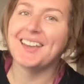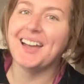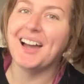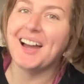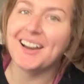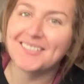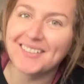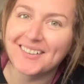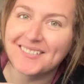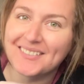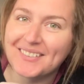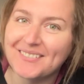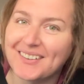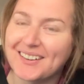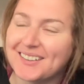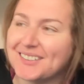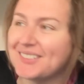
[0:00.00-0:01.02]
I'm at my
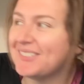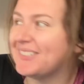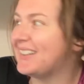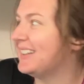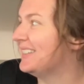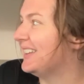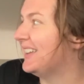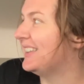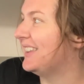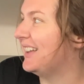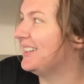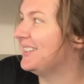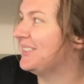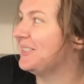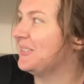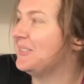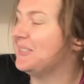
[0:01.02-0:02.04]
parents' place, and
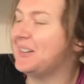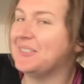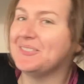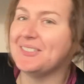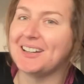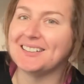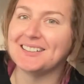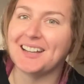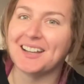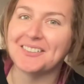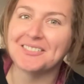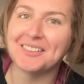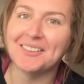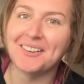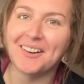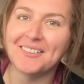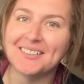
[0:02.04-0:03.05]
that's what my
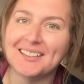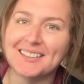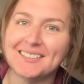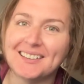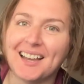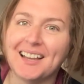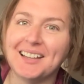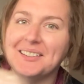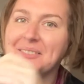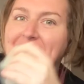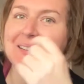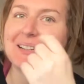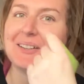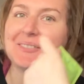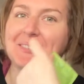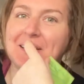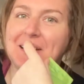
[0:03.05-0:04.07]
nephew always says
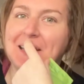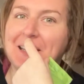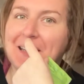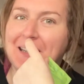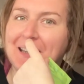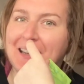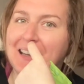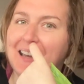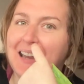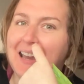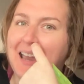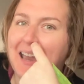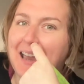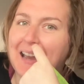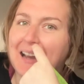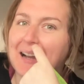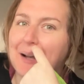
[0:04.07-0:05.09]
whenever he
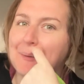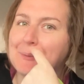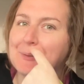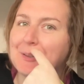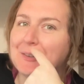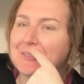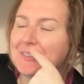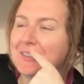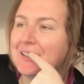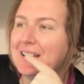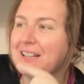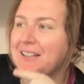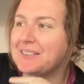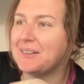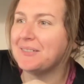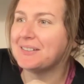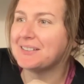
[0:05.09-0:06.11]
comes over.
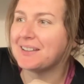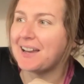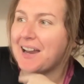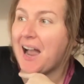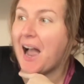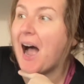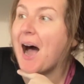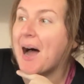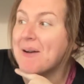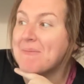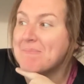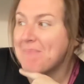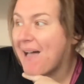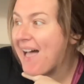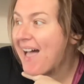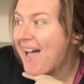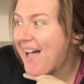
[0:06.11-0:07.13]
He's always like, I'm
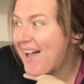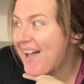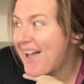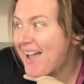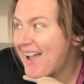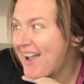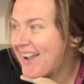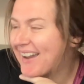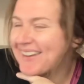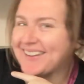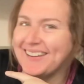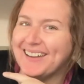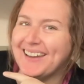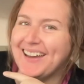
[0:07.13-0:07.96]
back.